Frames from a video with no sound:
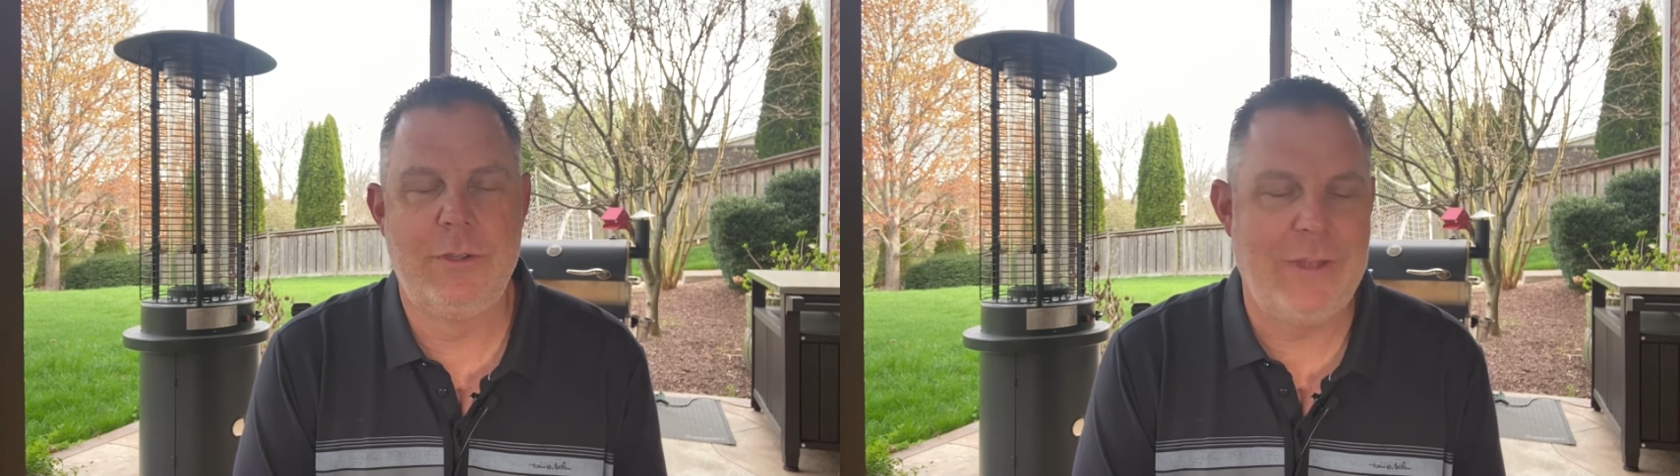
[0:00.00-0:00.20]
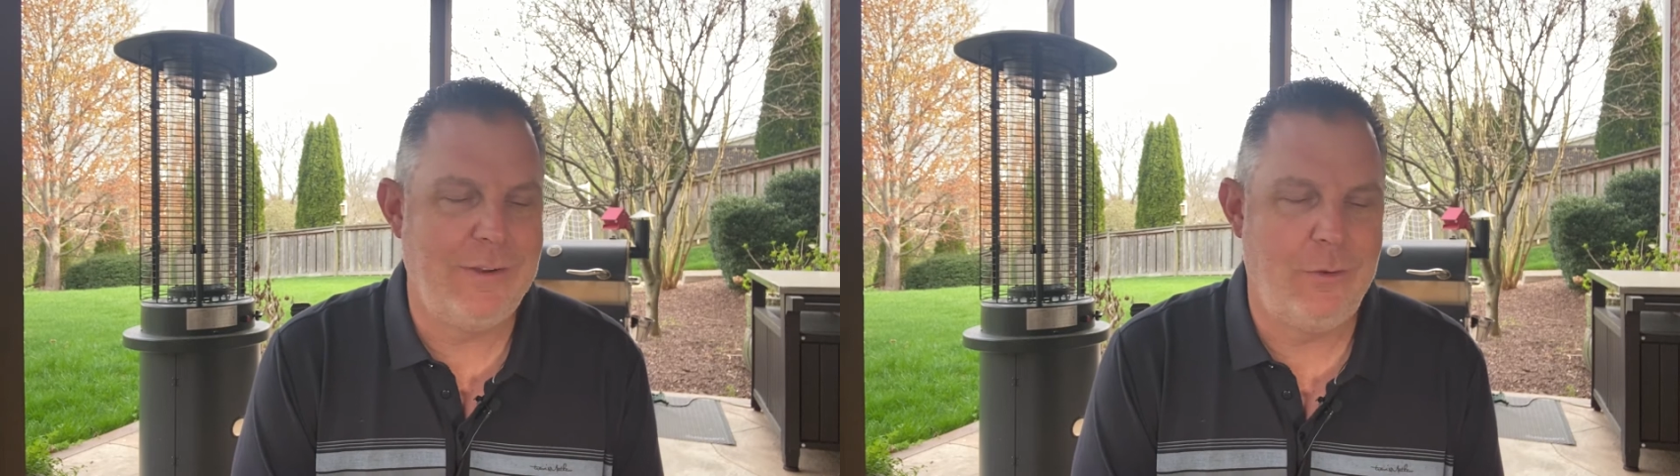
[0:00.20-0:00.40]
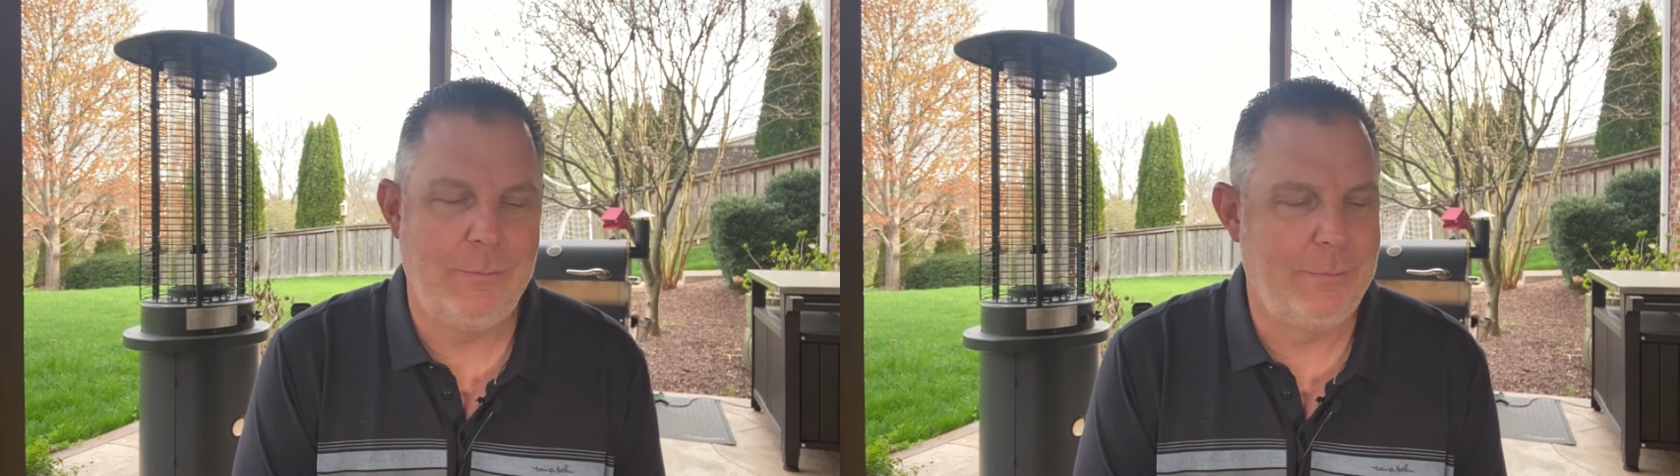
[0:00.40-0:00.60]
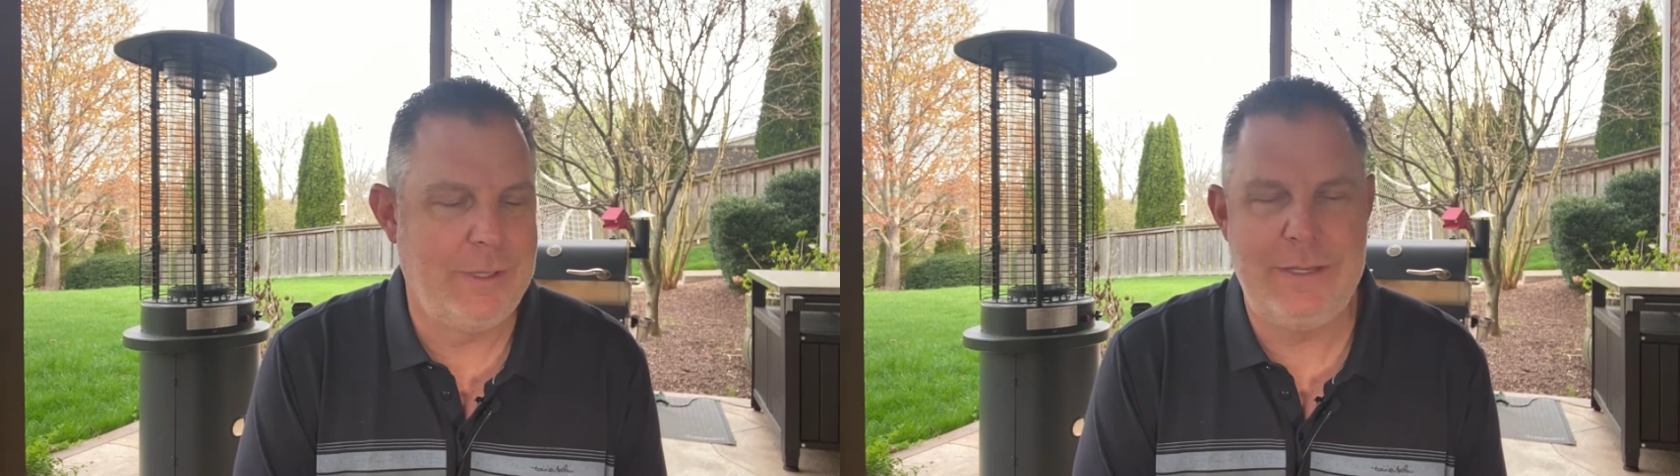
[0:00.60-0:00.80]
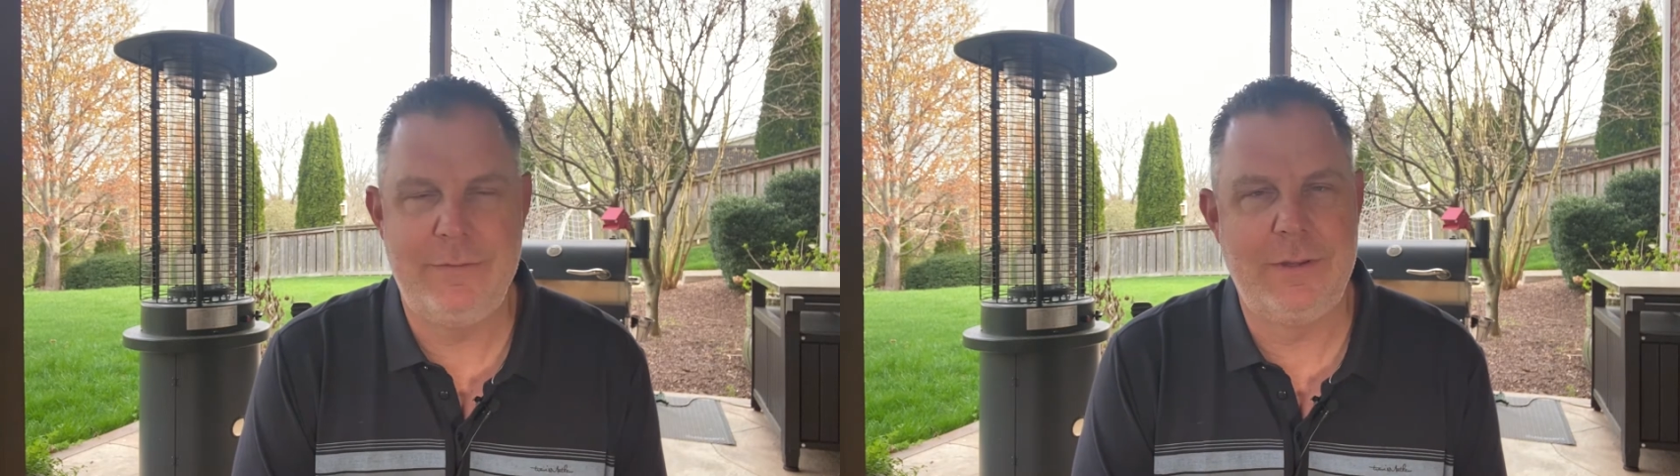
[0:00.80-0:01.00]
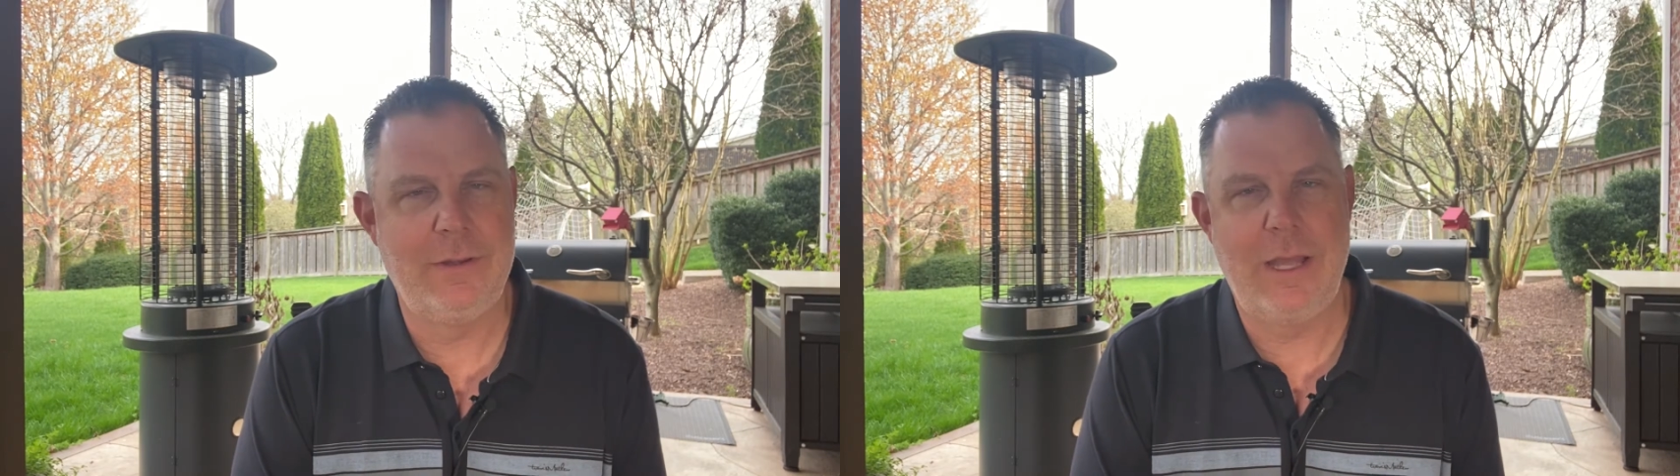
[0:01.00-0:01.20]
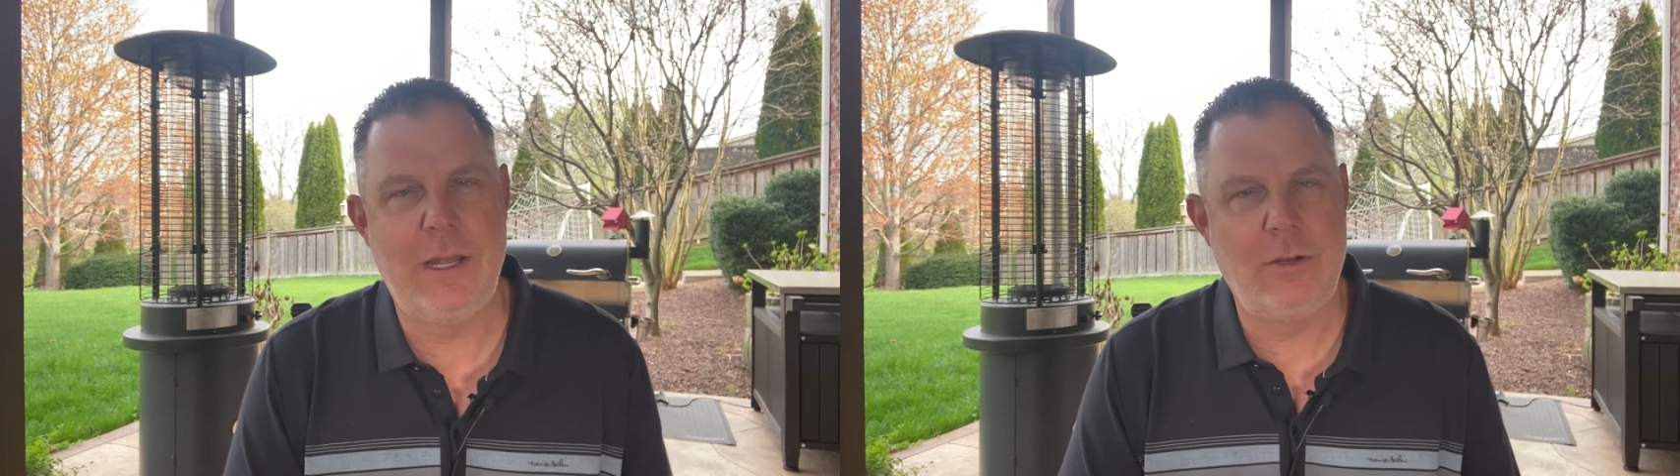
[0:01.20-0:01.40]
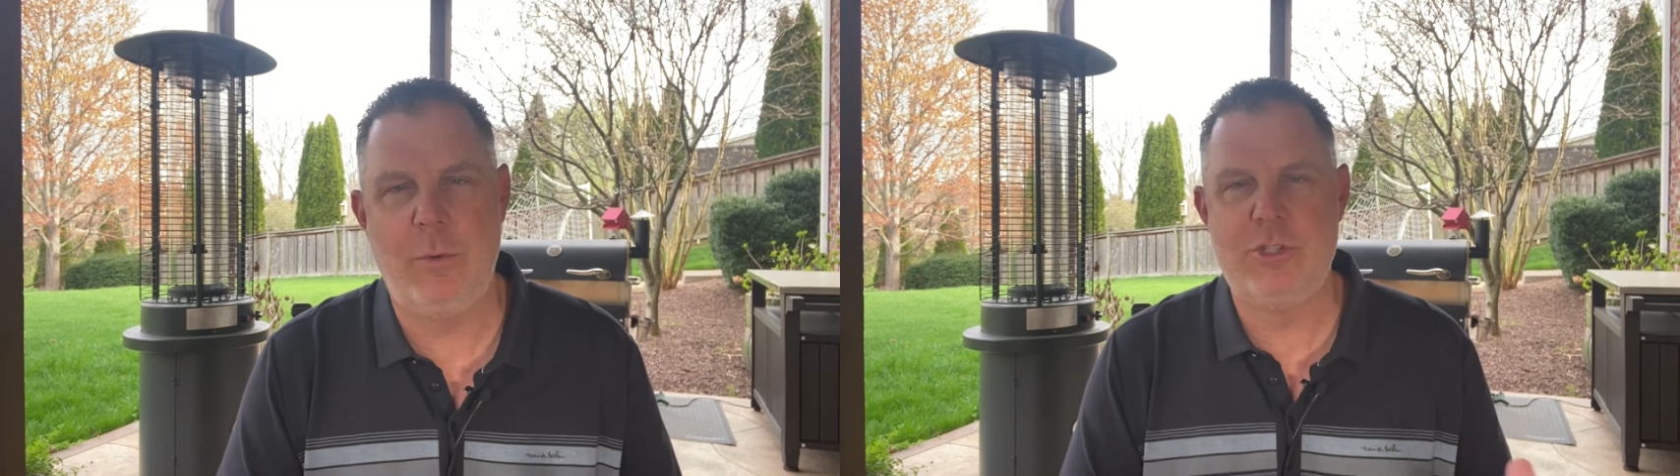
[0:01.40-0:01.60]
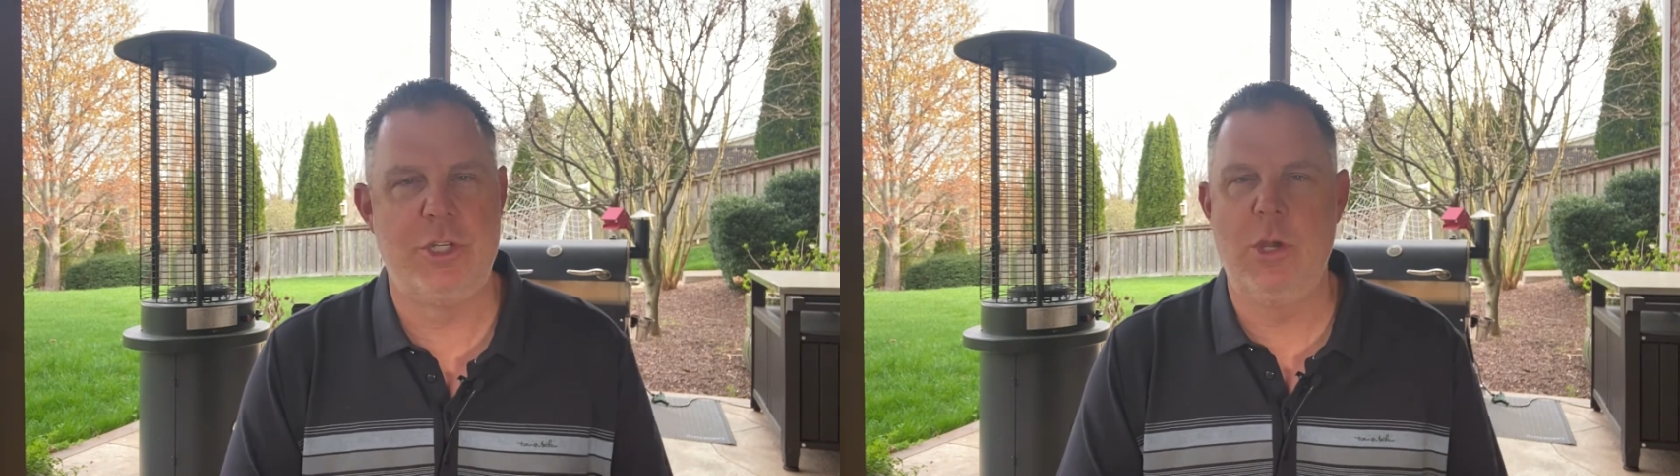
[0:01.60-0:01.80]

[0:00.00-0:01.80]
because I don't want